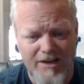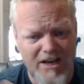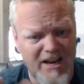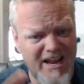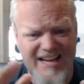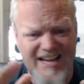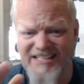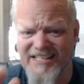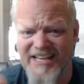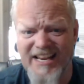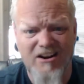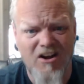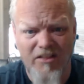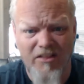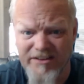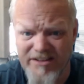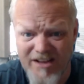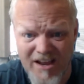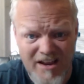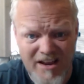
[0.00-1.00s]
you know, I say it
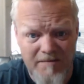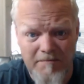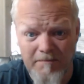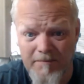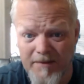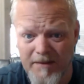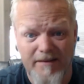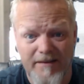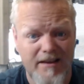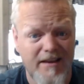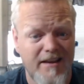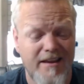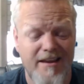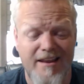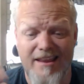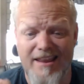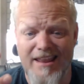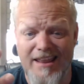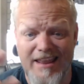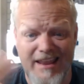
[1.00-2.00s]
all the time.
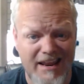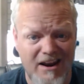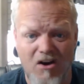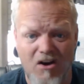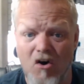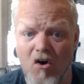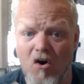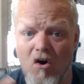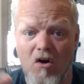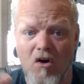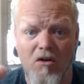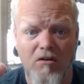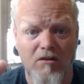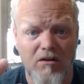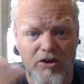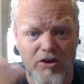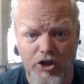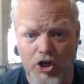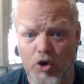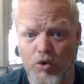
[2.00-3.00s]
It all
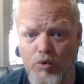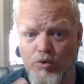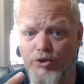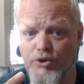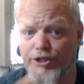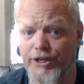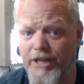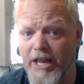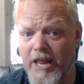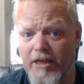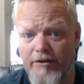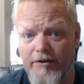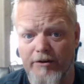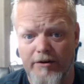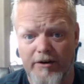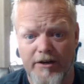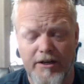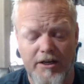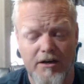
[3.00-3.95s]
goes together.